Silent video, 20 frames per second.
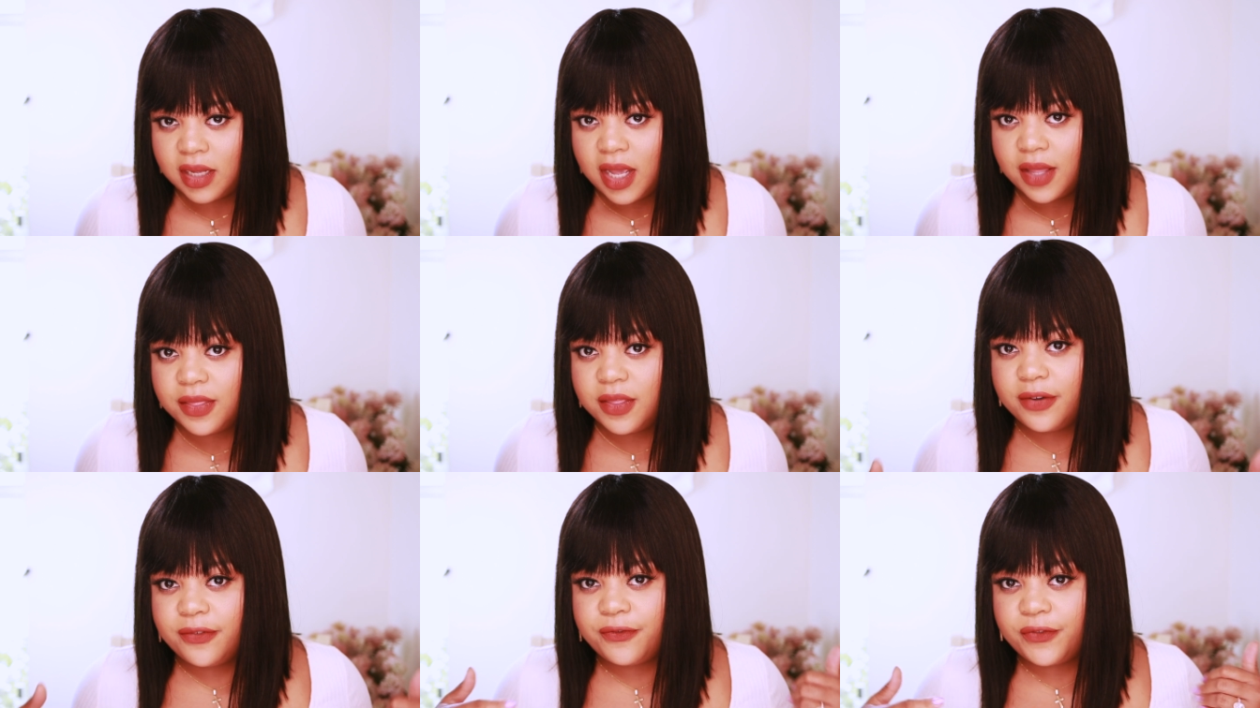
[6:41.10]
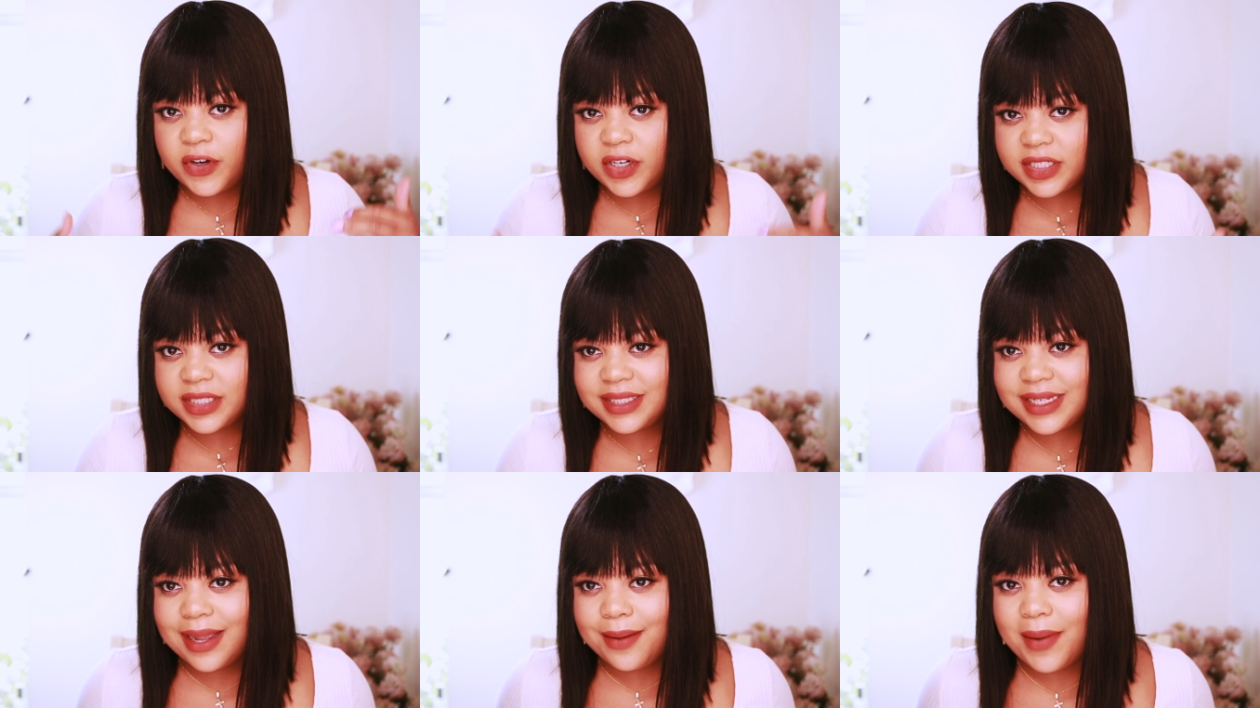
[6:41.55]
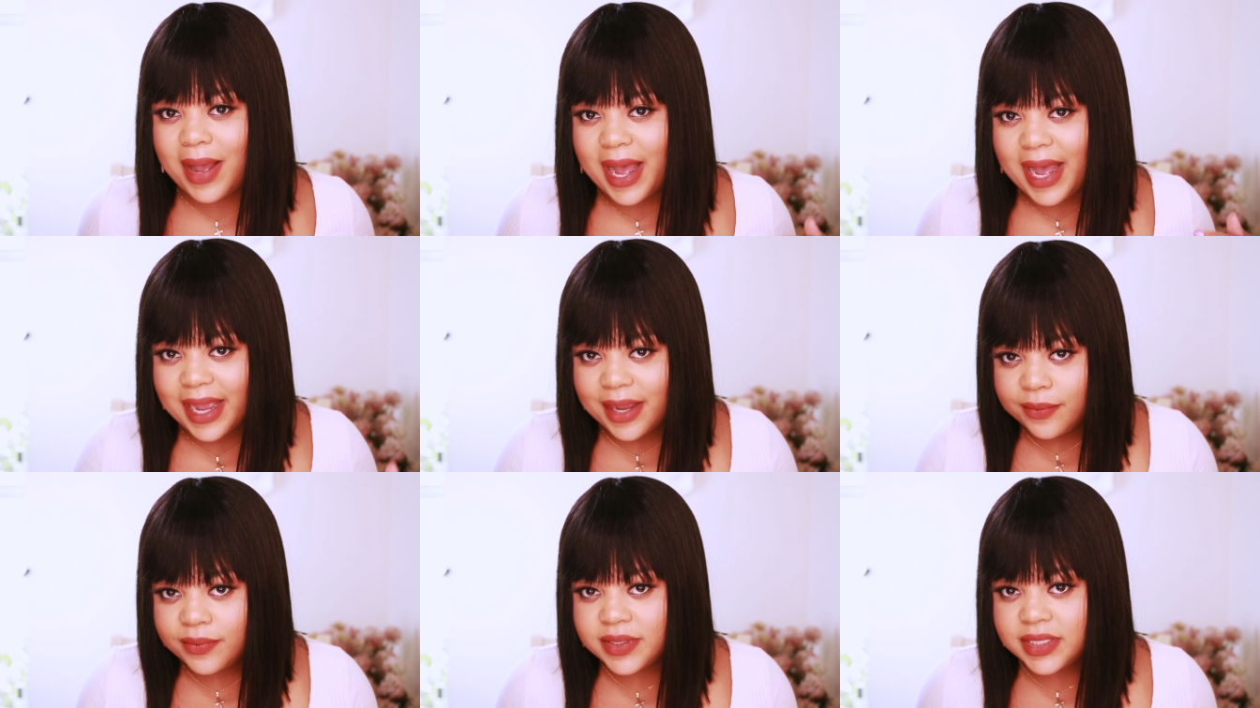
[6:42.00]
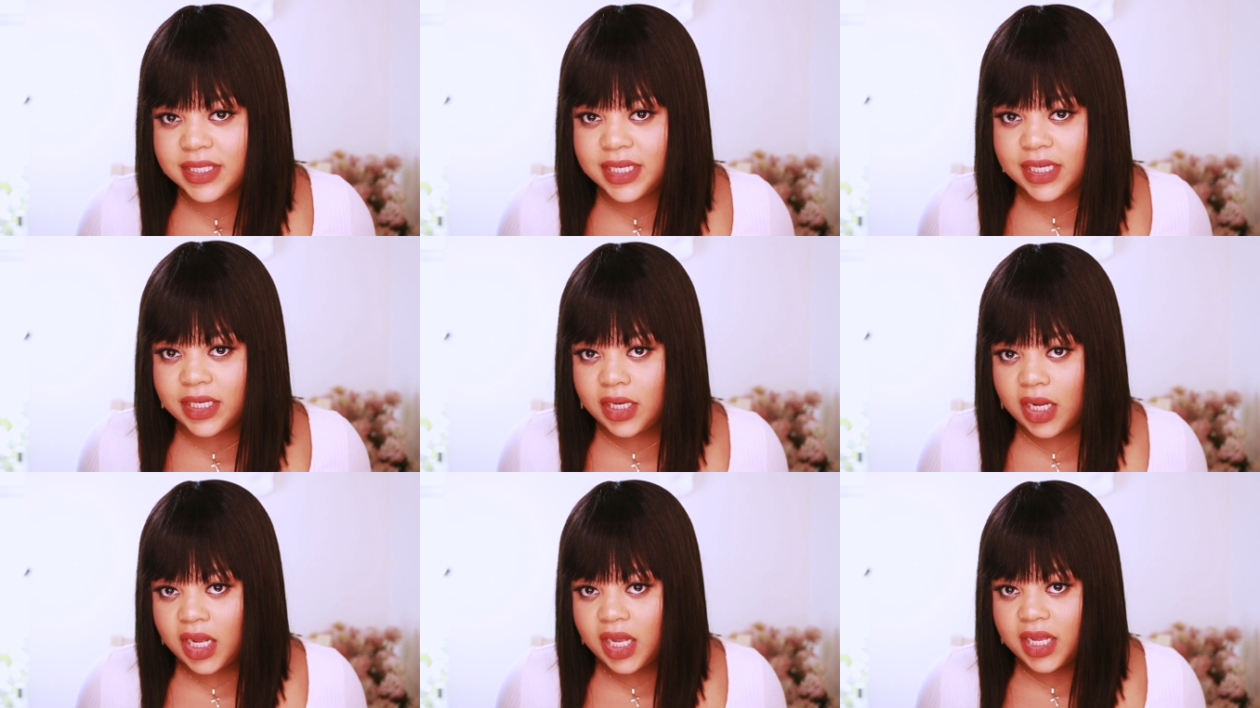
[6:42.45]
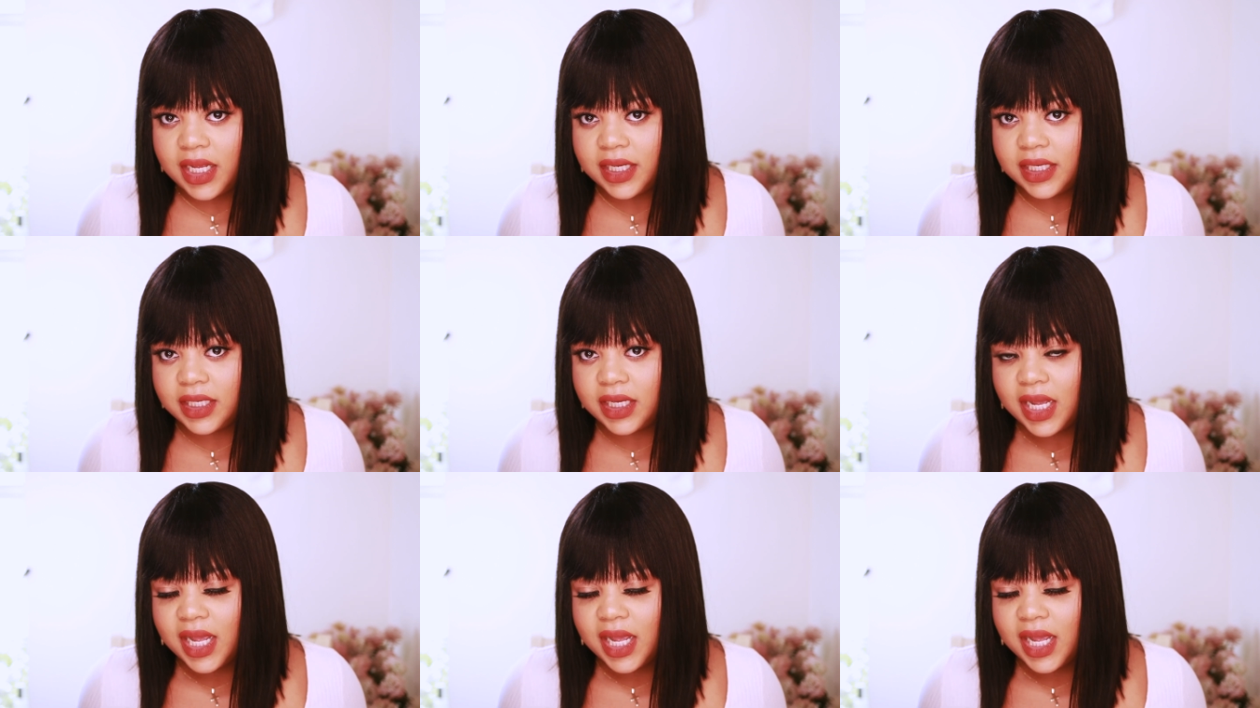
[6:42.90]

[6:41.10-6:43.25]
The first time I was hit on,